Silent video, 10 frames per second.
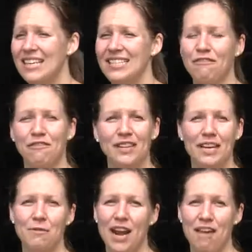
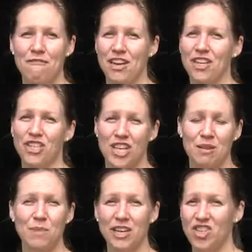Definitely when I finished
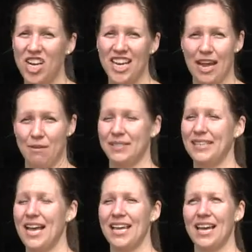in Beijing, I
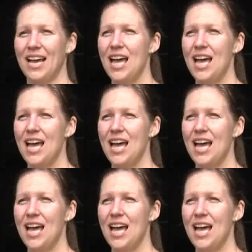was like,